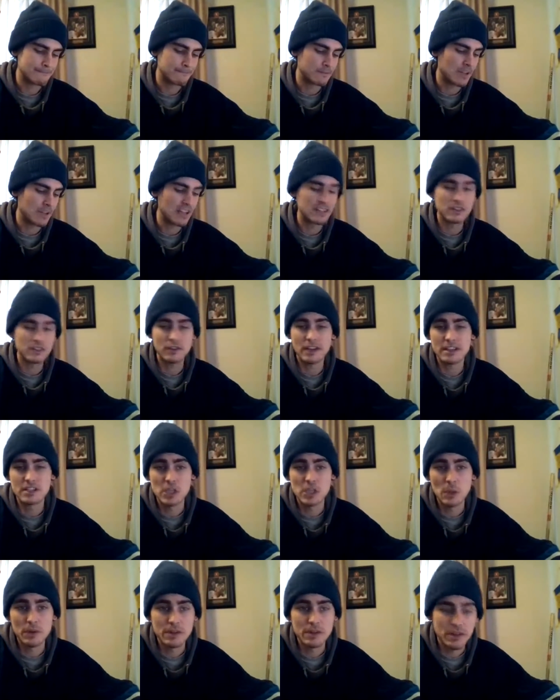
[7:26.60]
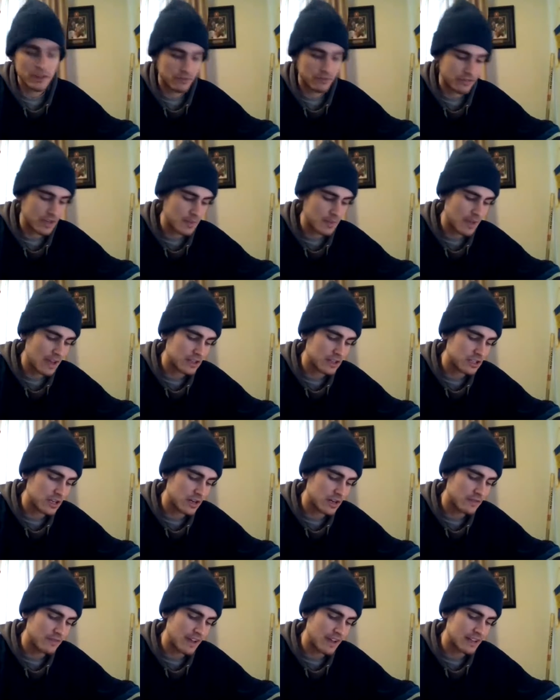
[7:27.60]
as you guys know, another rematch
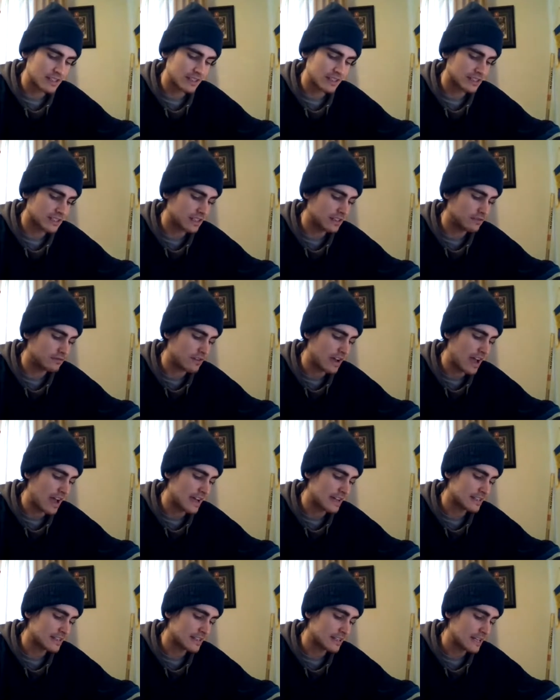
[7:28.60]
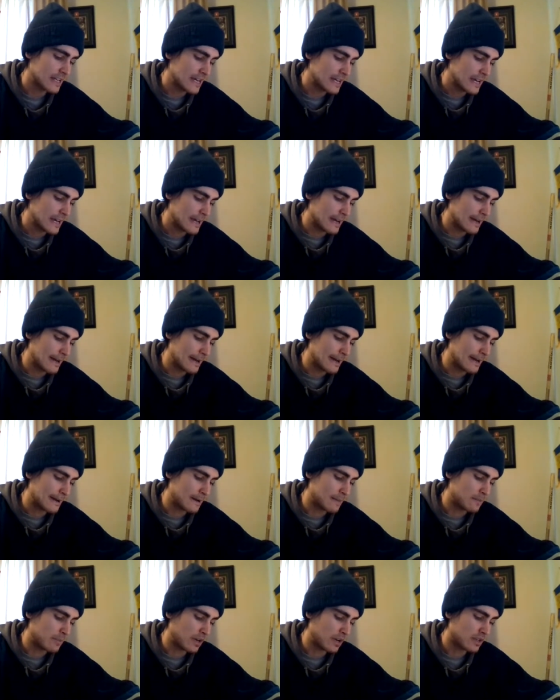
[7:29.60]
here, Vasilevsky-Rask.
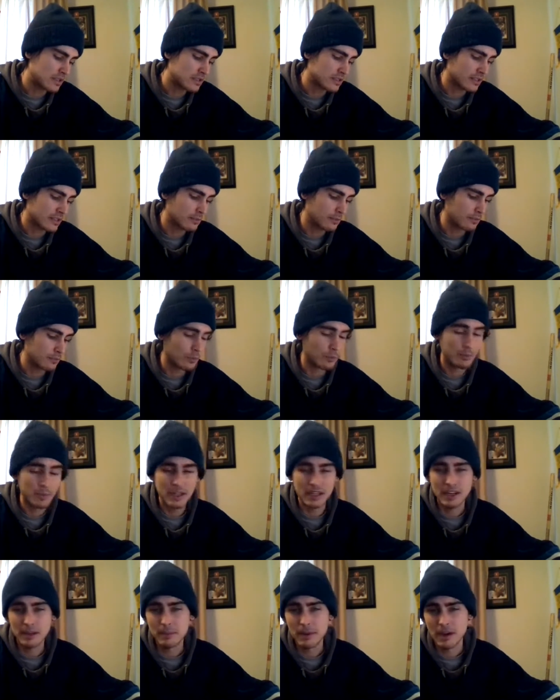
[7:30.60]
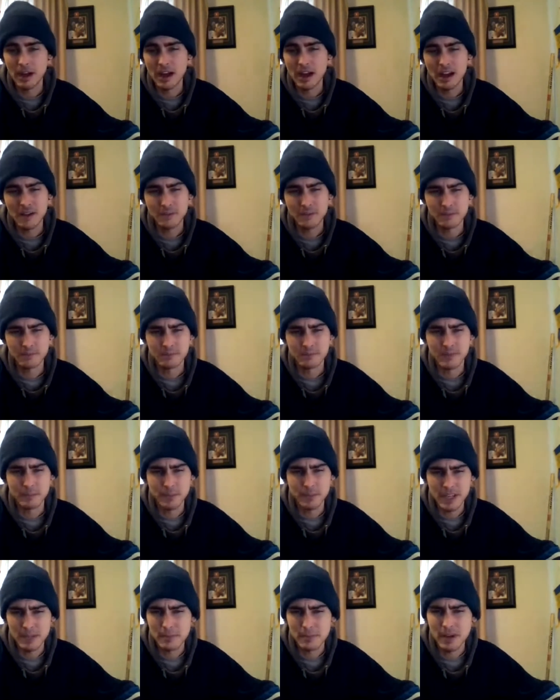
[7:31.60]
Boston beat up on
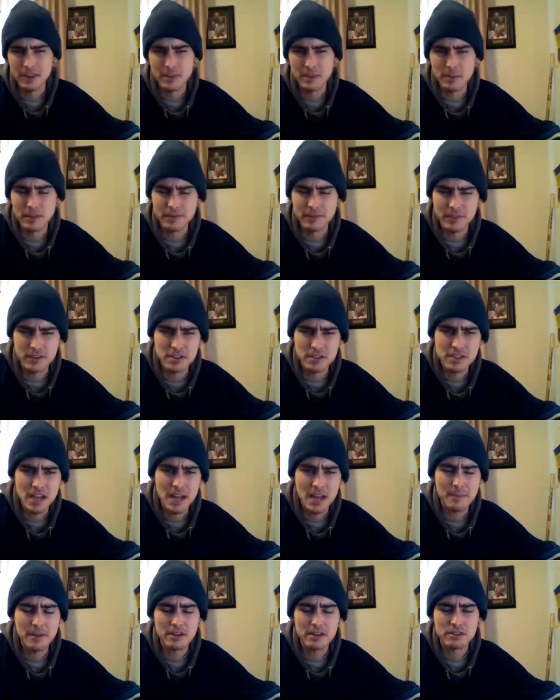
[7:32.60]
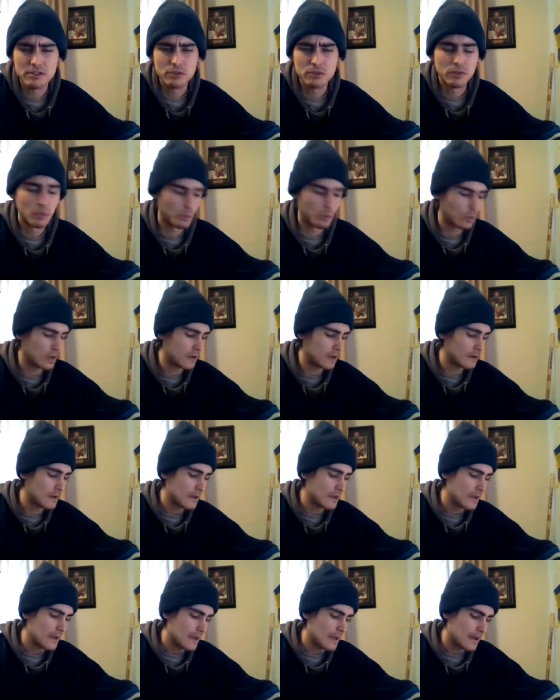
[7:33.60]
them the first time there, 2-1.
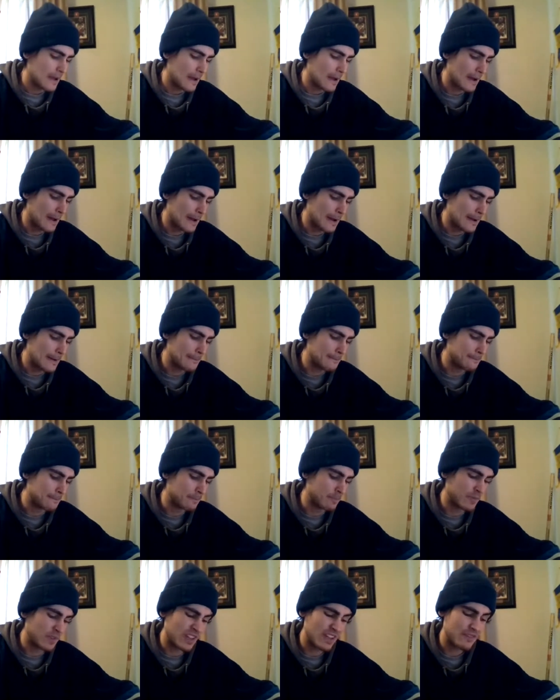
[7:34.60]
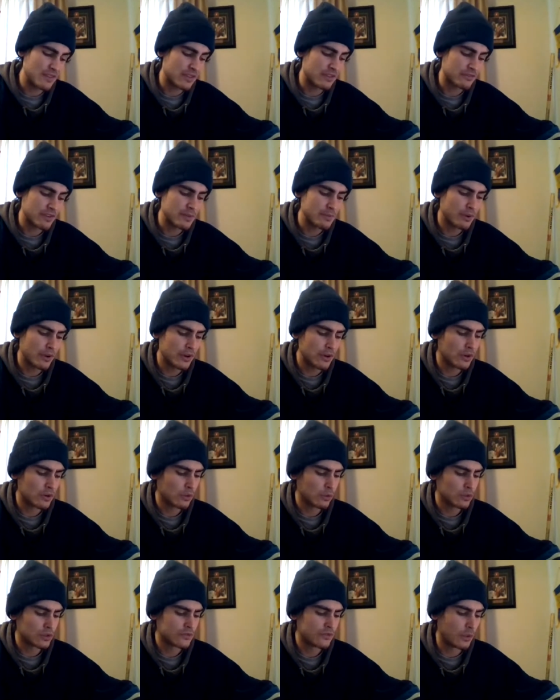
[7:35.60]
You have a 3.0
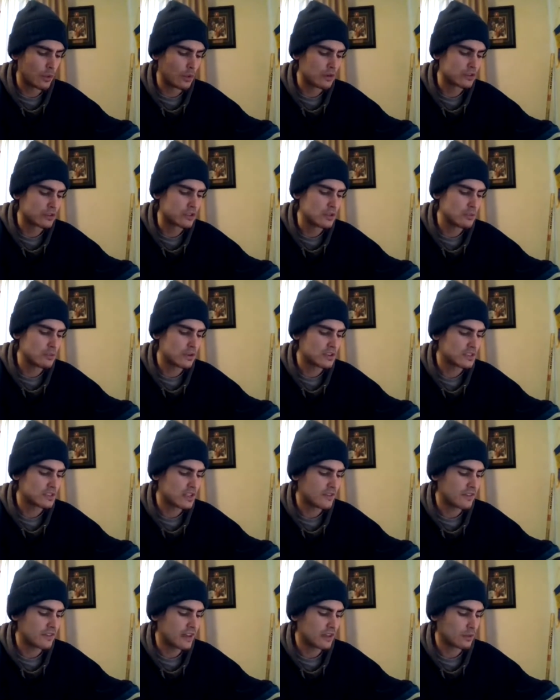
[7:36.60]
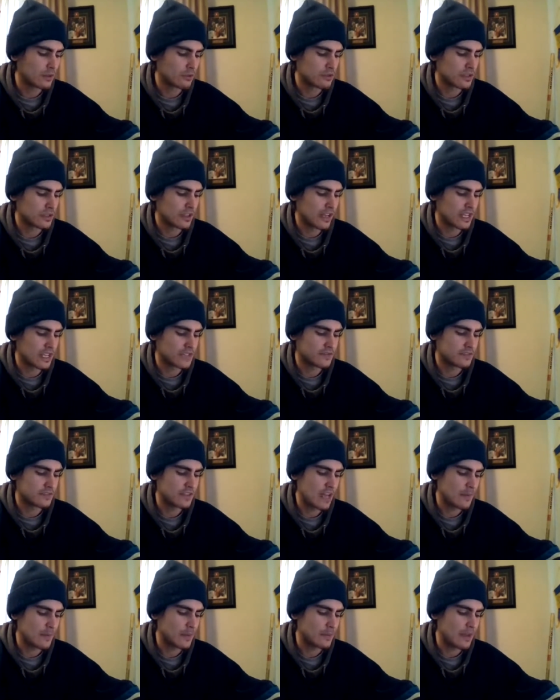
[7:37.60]
goals for, 2.78 goals against for
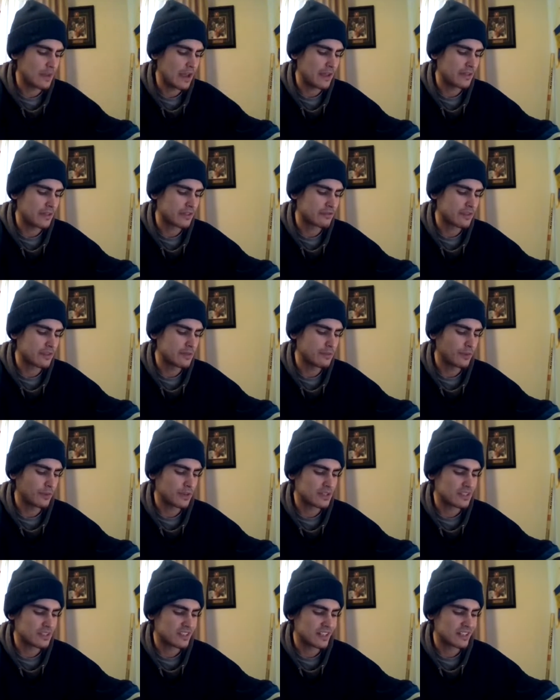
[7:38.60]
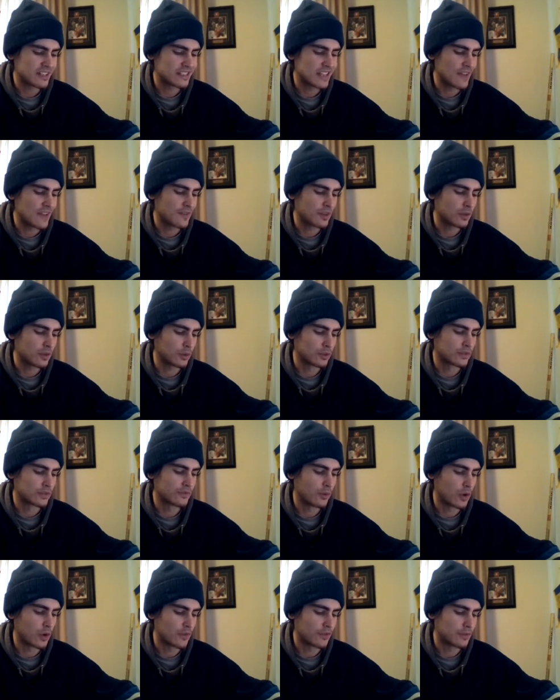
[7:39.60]
Tampa Bay, 3.67 goals for